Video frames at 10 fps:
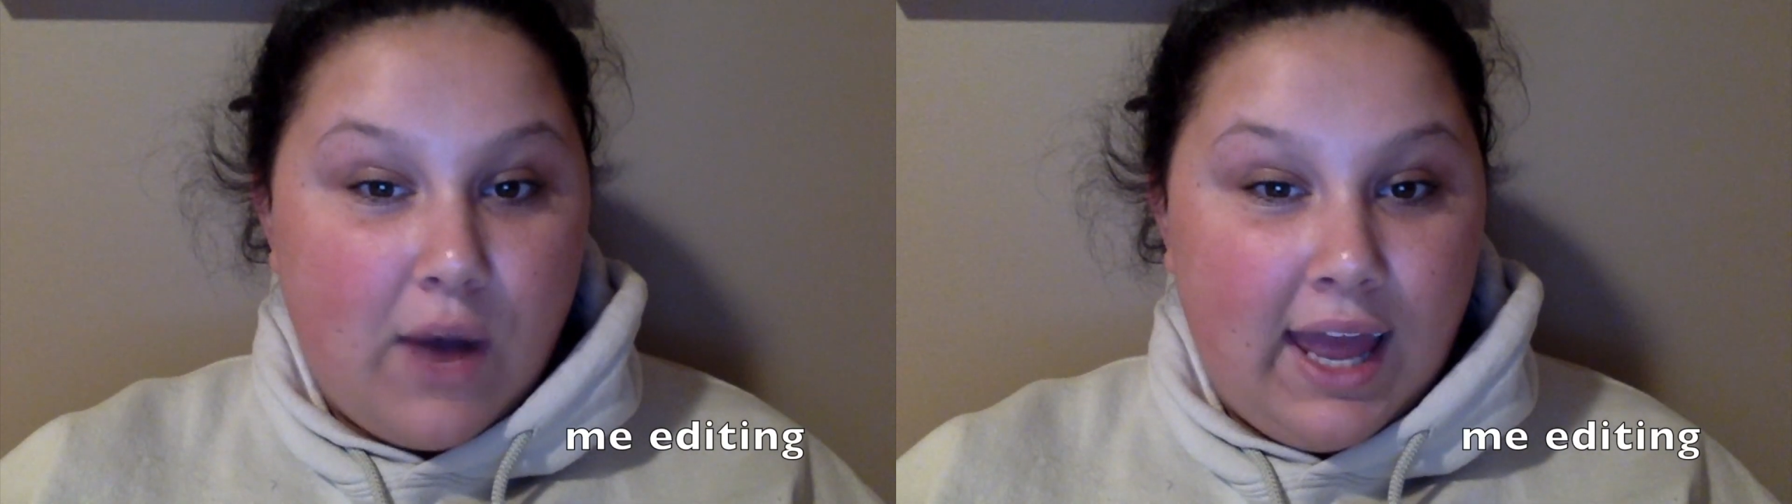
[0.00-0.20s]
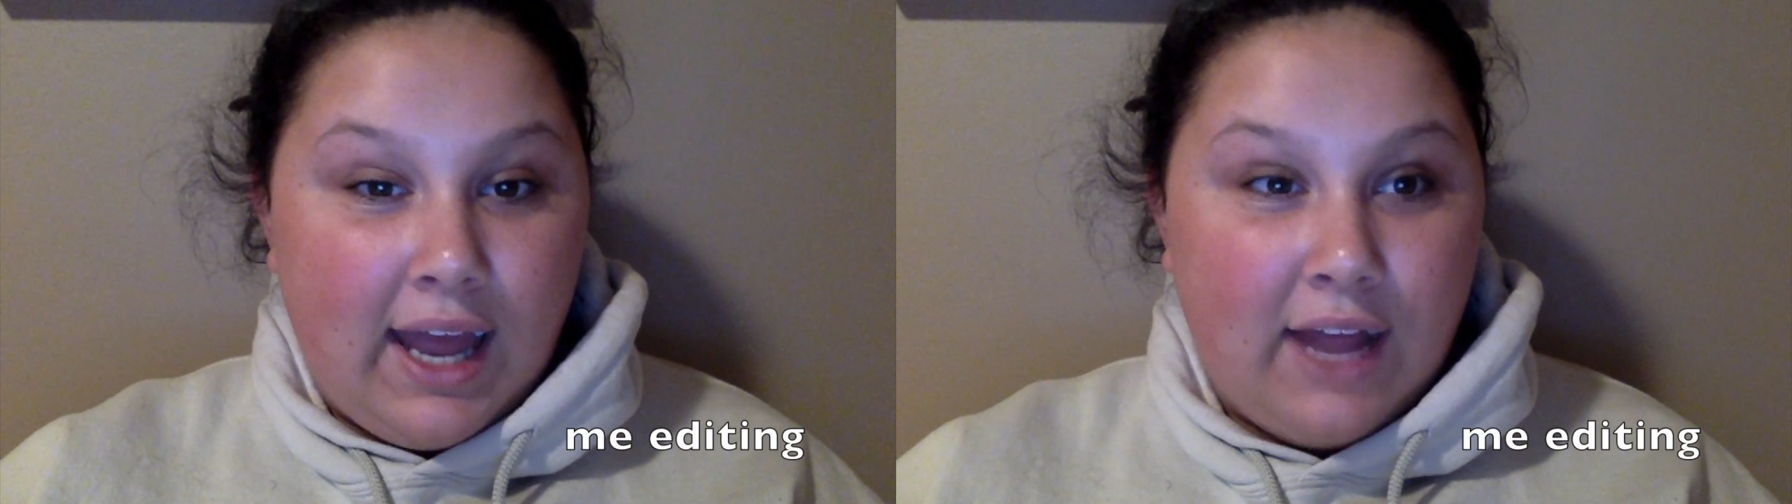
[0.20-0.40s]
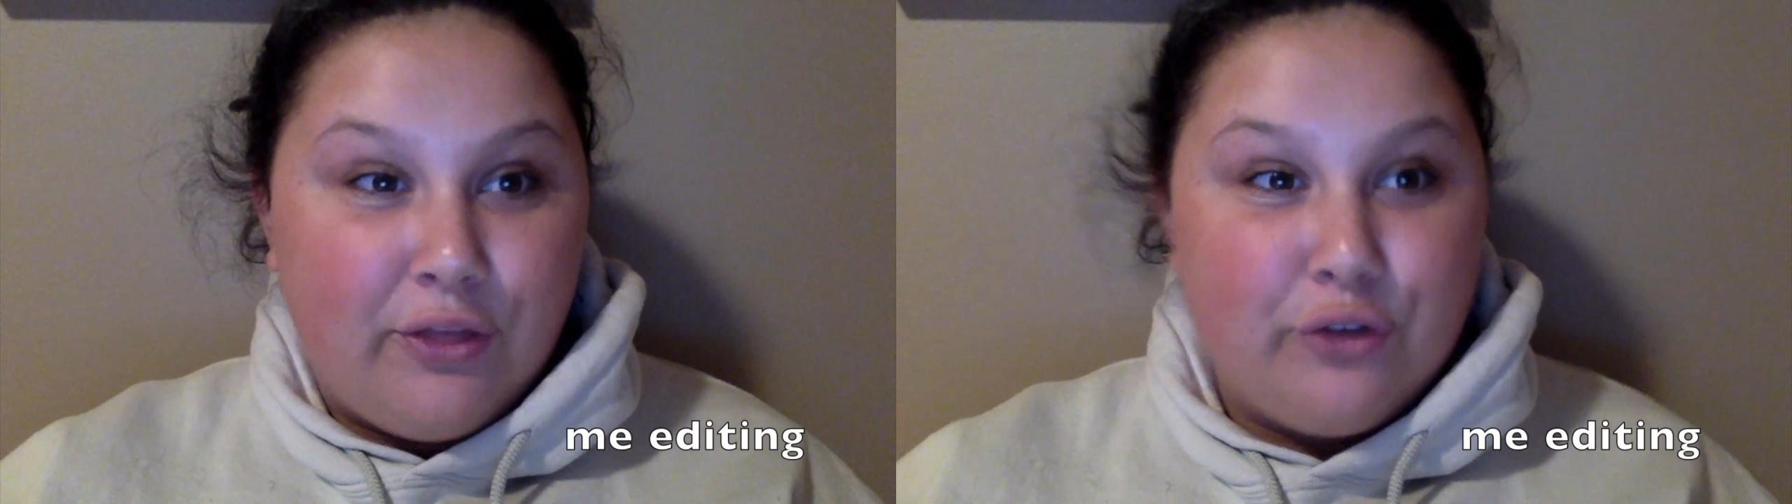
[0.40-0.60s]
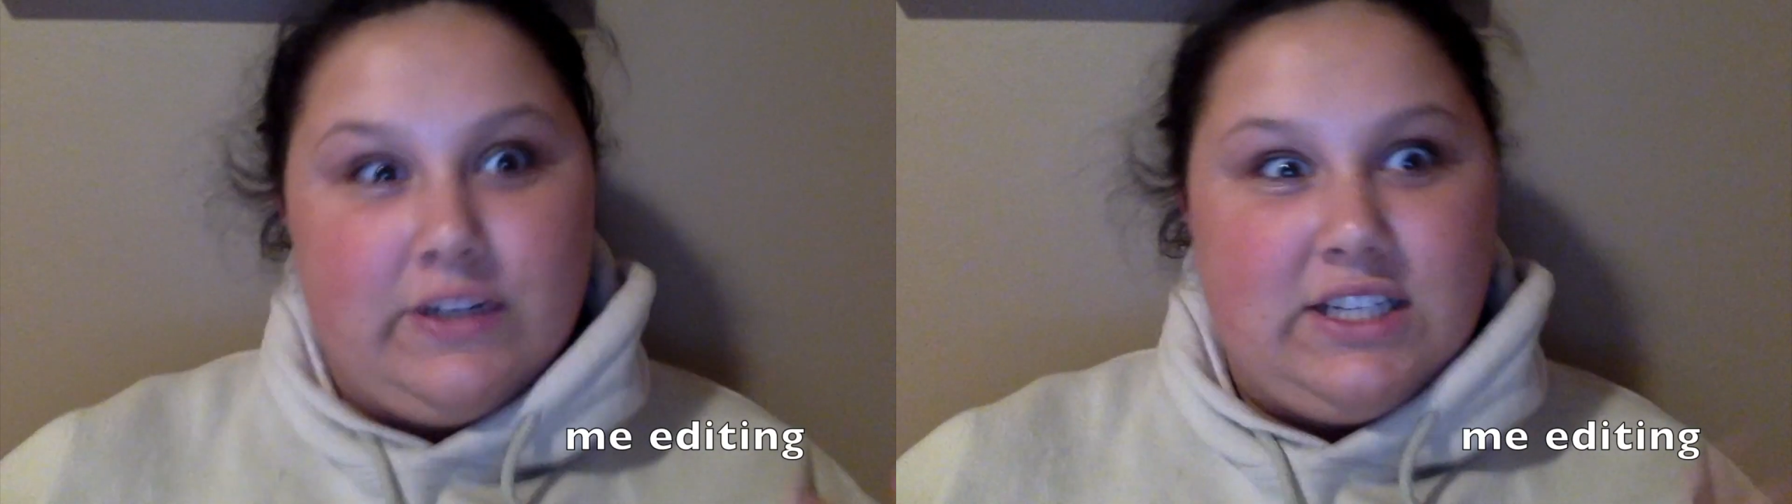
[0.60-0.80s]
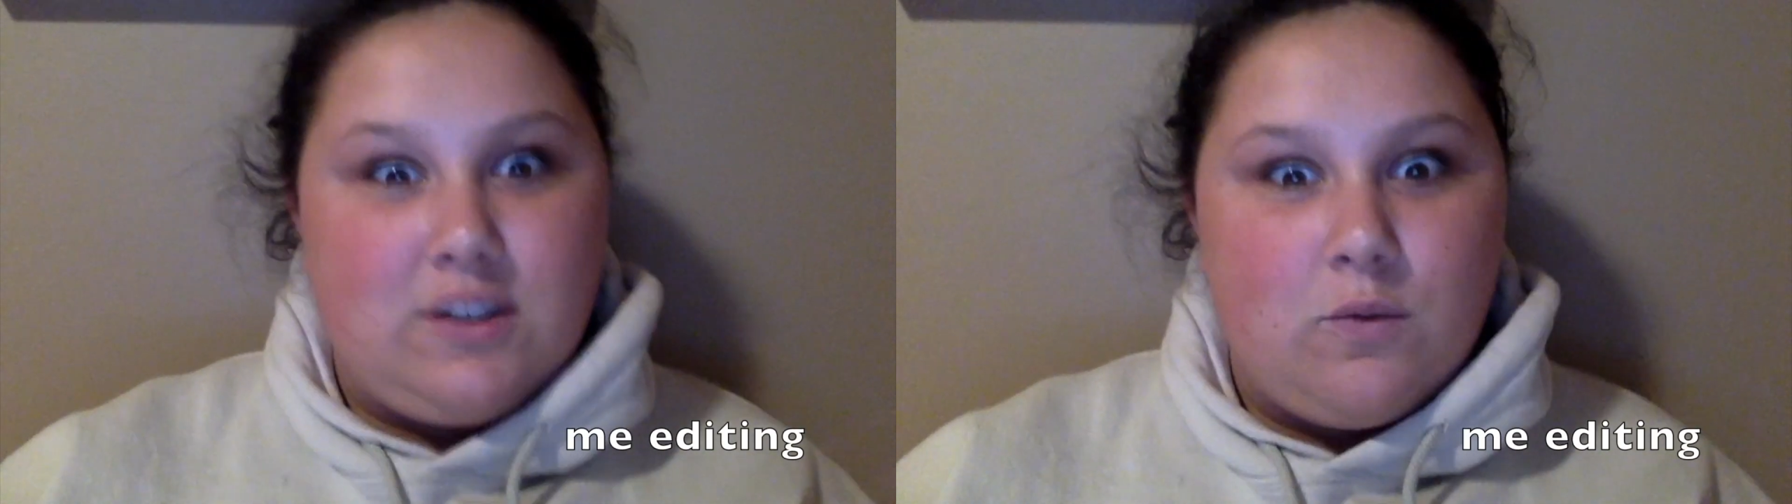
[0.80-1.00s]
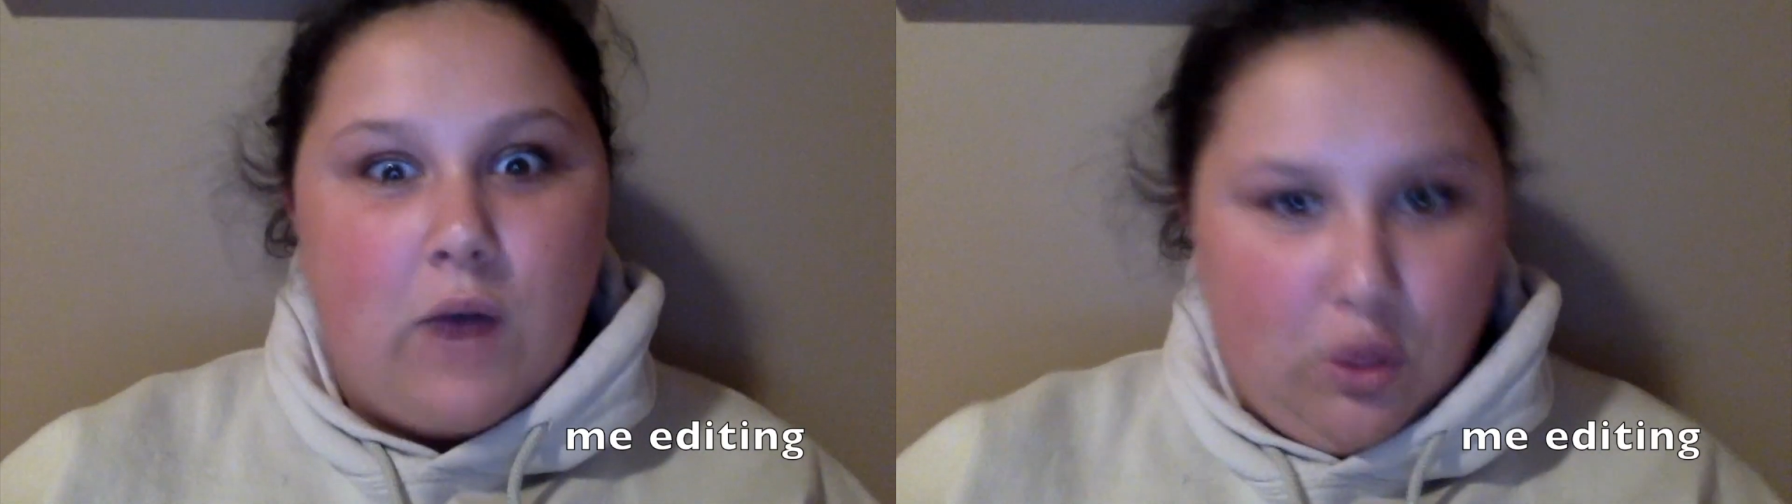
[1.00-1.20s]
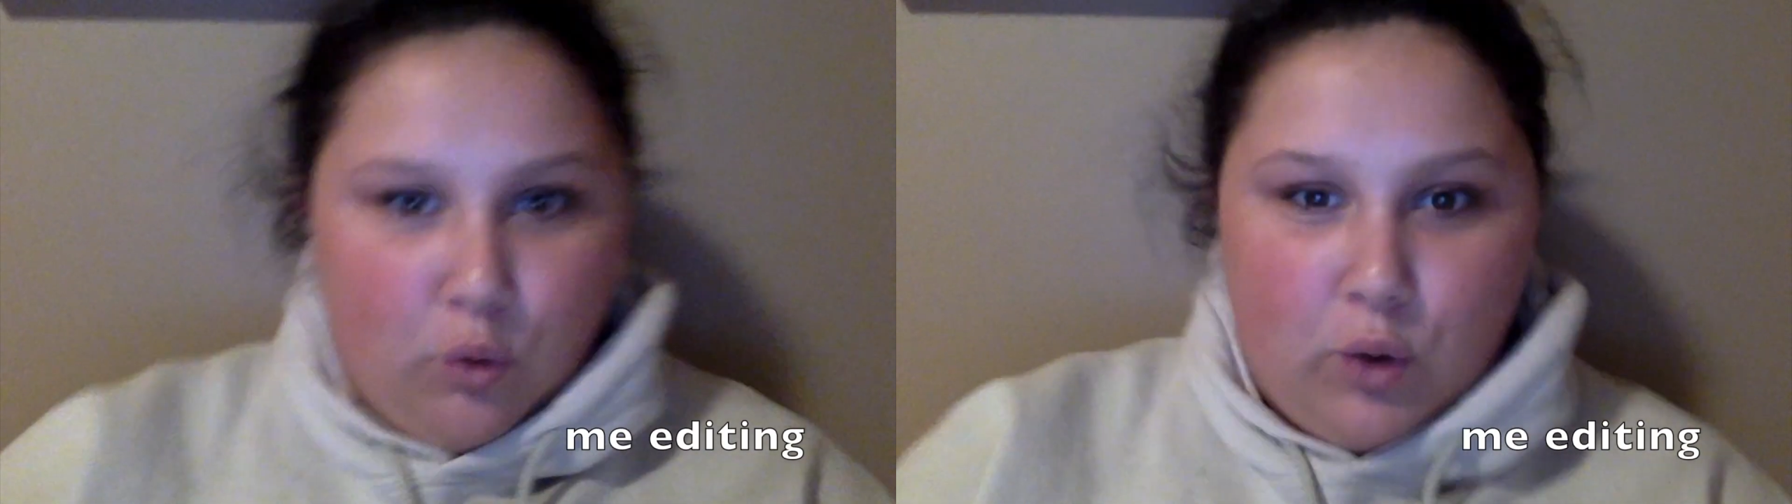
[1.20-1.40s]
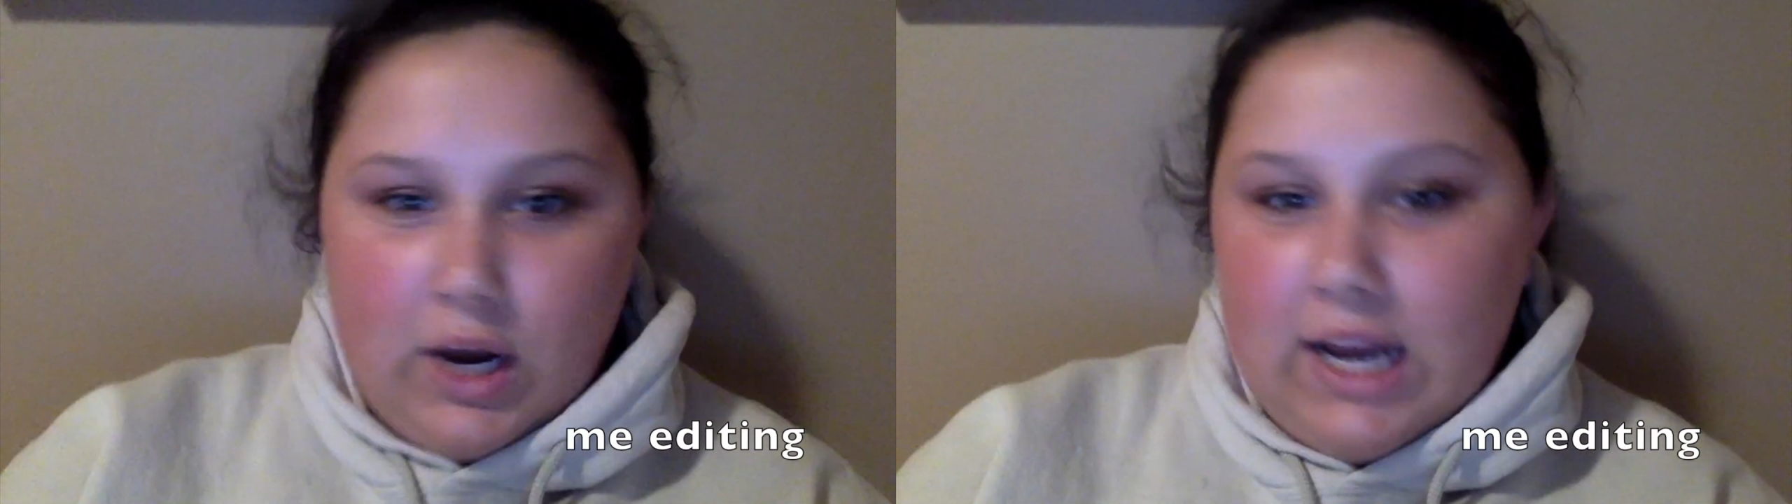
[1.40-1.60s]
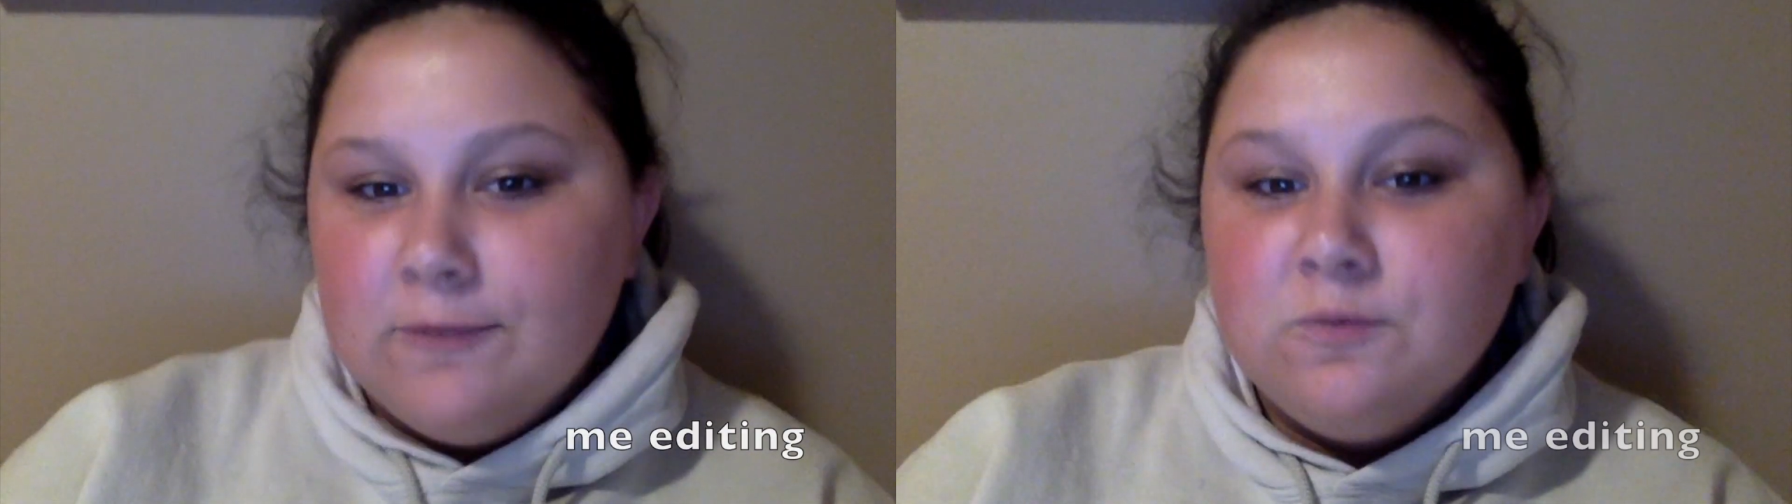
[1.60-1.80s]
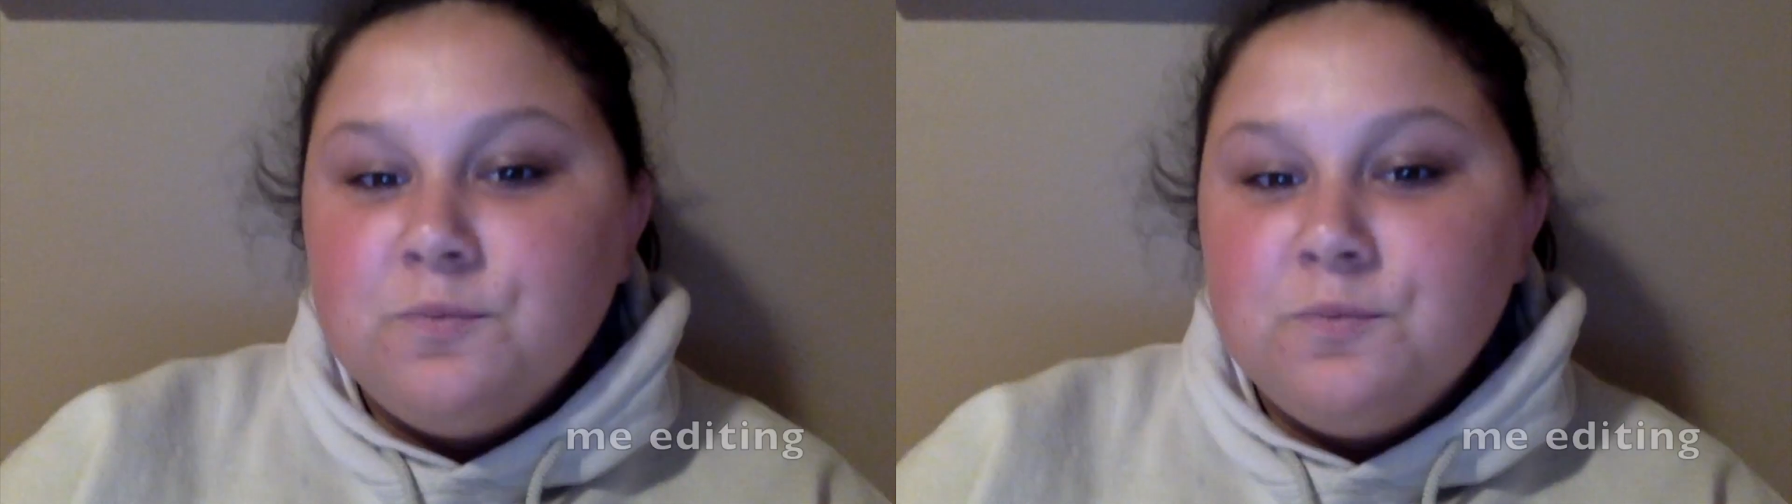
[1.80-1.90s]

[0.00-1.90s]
and the reason why Lauren